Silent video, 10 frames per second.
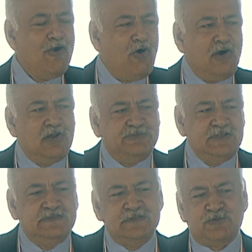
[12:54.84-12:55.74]
all of
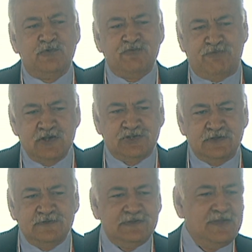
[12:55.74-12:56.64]
these network
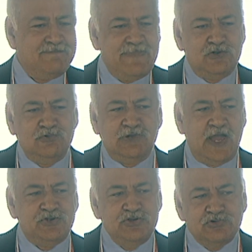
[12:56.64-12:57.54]
functions that they would
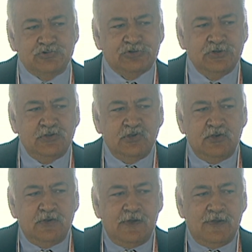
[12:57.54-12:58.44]
like to use.
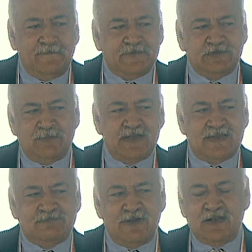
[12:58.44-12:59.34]
So they might
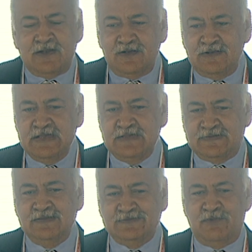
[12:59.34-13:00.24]
as well lease
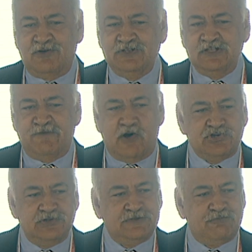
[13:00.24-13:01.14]
some of these
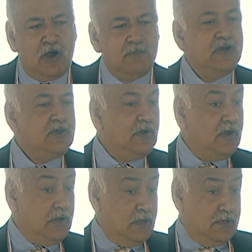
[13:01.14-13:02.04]
functions from
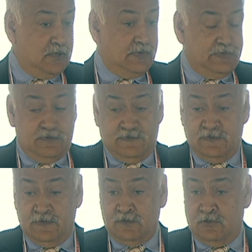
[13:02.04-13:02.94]
a
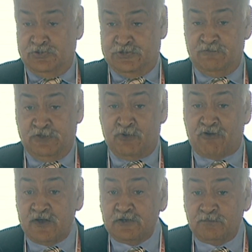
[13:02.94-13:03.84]
service
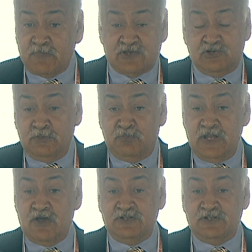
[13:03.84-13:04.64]
provider. Actually, many of the